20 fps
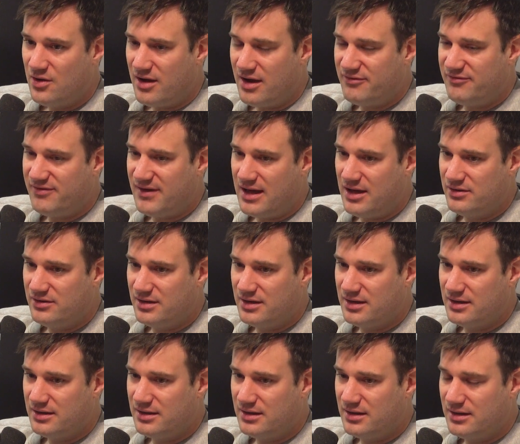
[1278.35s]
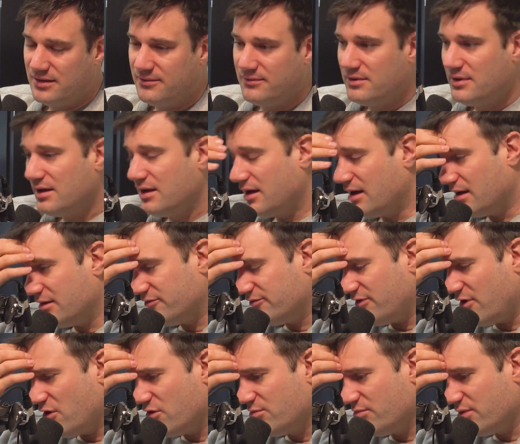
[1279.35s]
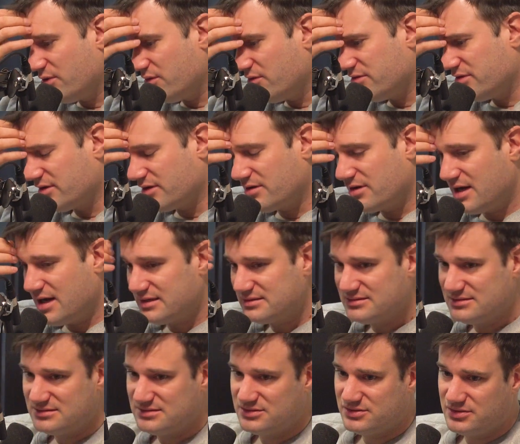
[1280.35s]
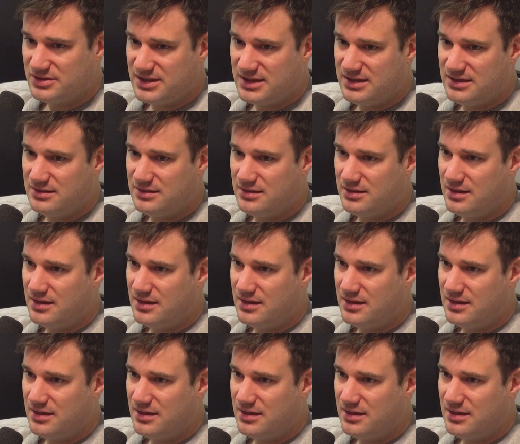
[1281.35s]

I found a a phone booth across the street.